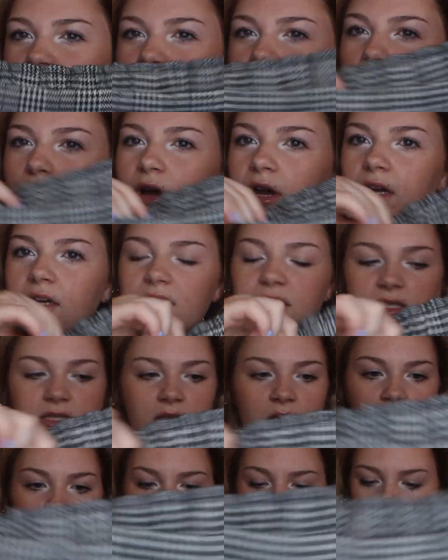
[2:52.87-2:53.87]
shorts.
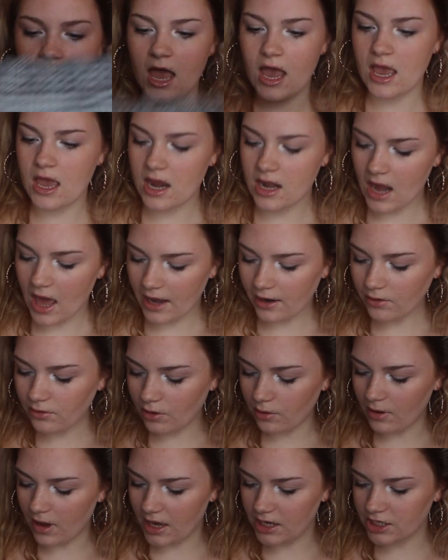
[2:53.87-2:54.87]
And I don't
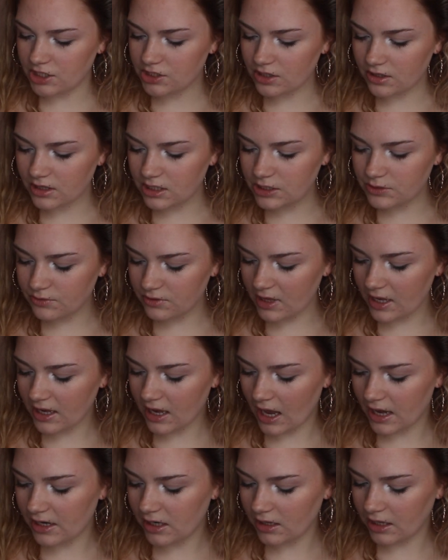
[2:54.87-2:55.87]
know, I just thought these were like
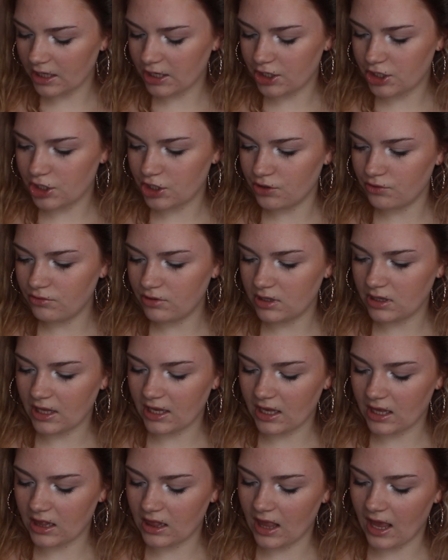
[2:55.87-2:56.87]
kind of like cute and
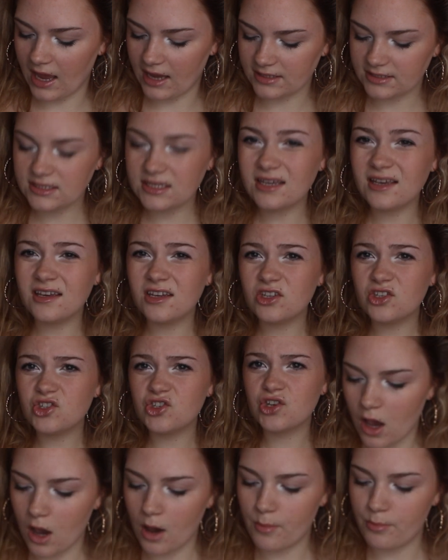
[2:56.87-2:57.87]
like
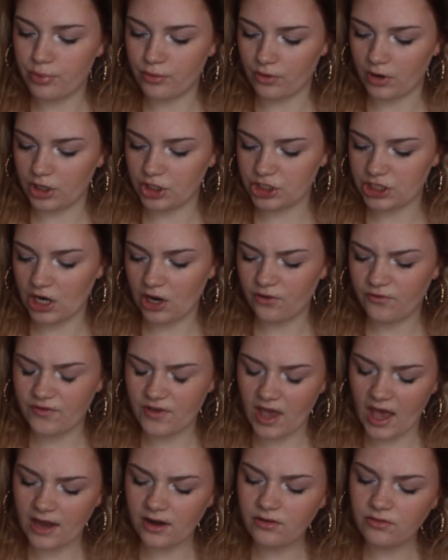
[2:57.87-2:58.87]
classy-ish. A brunch
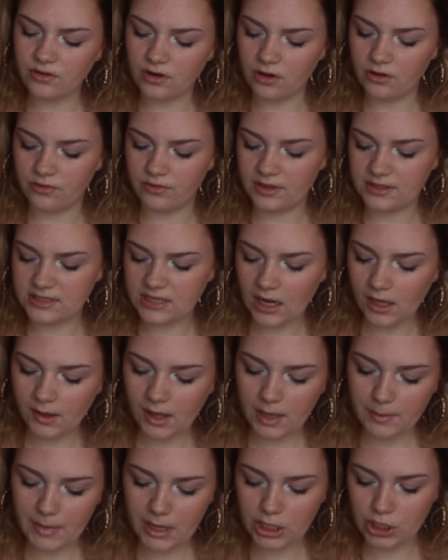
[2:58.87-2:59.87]
outfit, I don't know. It's not
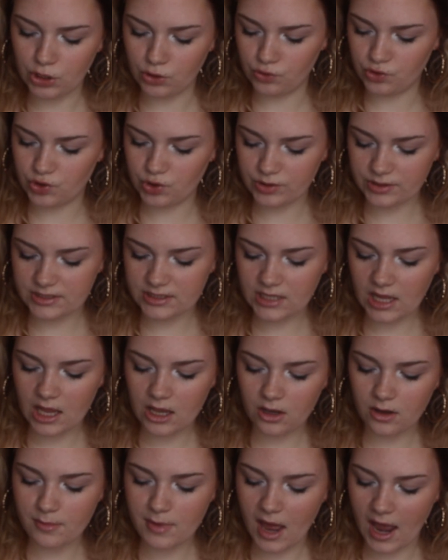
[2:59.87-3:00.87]
like my usual
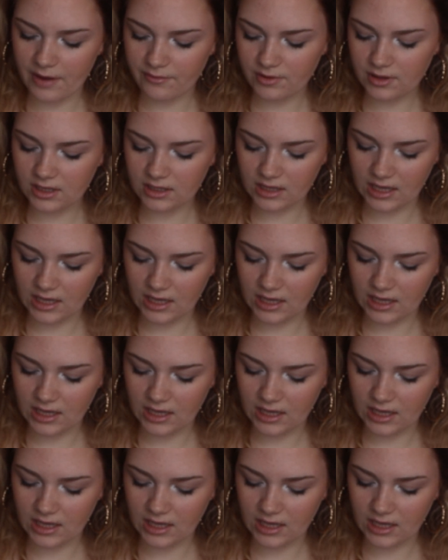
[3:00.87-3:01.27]
style, but I really